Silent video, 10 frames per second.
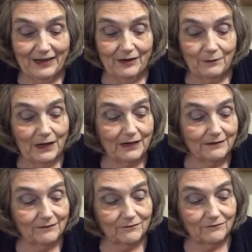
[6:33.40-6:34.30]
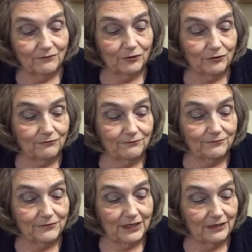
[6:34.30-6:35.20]
But for
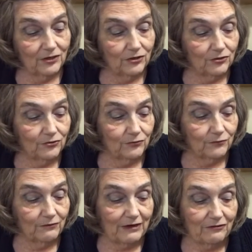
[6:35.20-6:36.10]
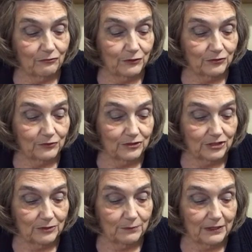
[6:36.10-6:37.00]
$10, five of which was
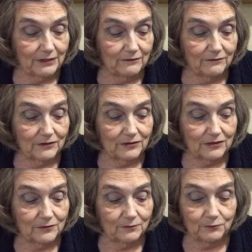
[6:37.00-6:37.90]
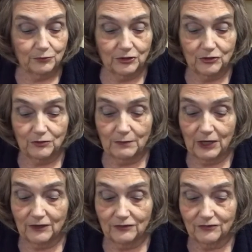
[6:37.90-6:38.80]
shipping, this is pretty good
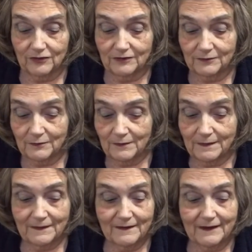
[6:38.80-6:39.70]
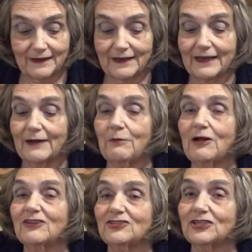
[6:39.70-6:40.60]
box. And I
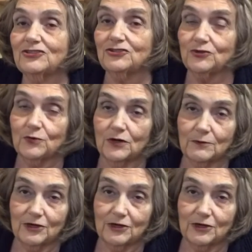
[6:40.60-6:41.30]
apologize to you, Walmart,